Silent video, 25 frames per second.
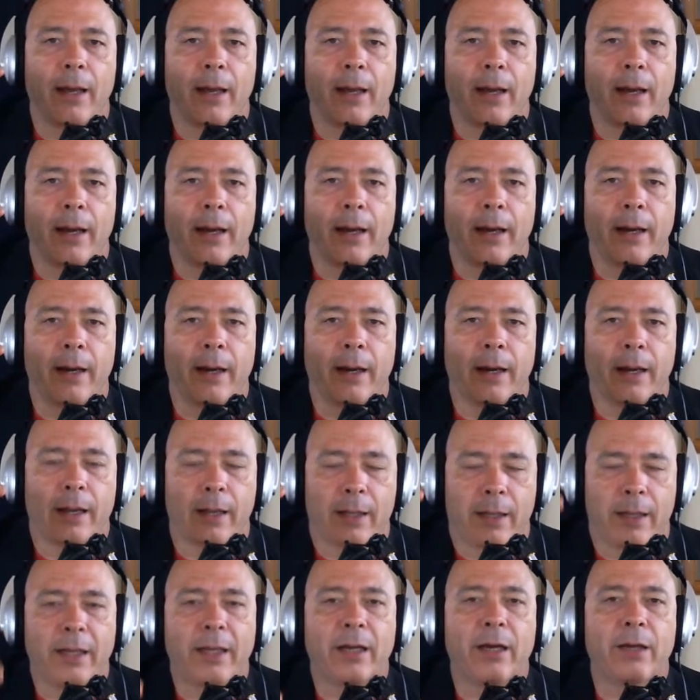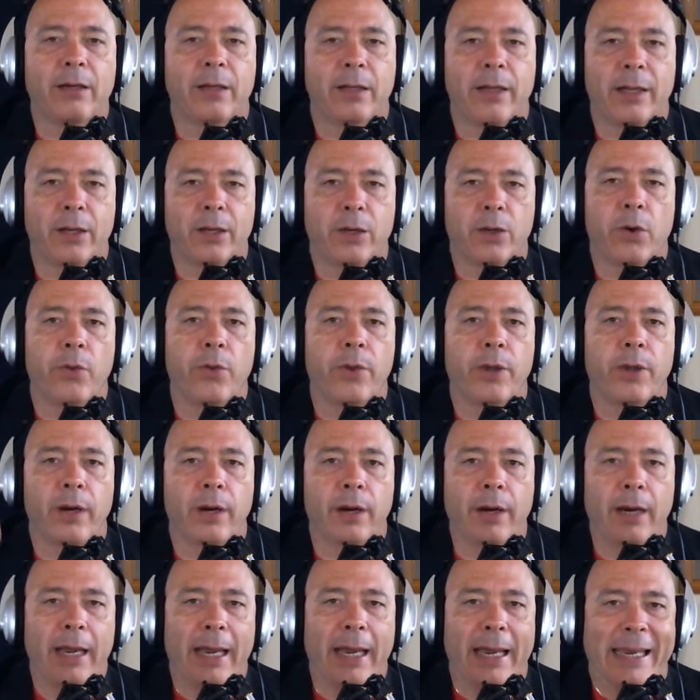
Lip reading: Click on the link. Go there